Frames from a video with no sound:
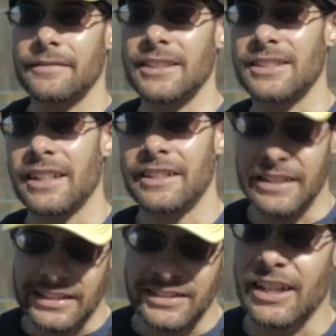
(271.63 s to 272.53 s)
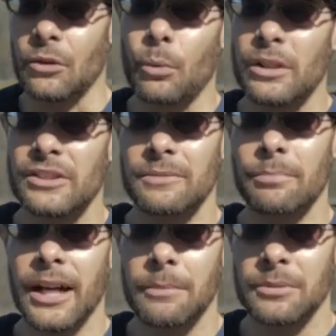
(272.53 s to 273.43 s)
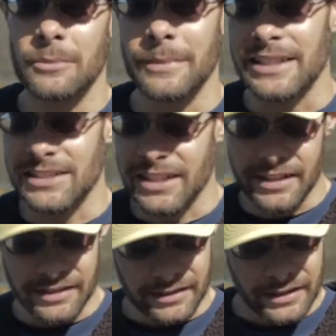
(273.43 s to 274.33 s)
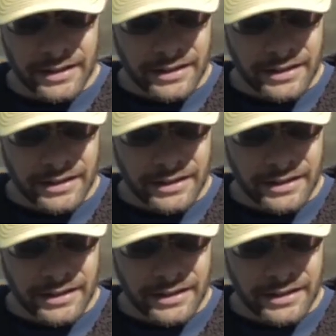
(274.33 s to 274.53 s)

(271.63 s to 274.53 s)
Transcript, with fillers: It's not a Wilson problem, it's not a